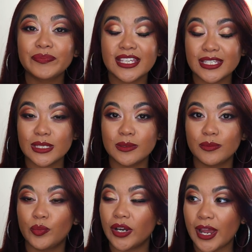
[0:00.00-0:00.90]
This is
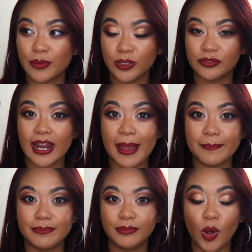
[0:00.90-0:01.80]
what I will
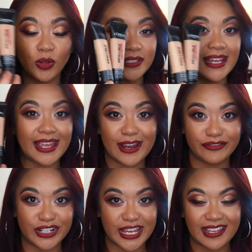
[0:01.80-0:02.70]
grab all day,
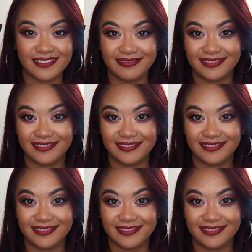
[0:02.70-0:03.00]
every day.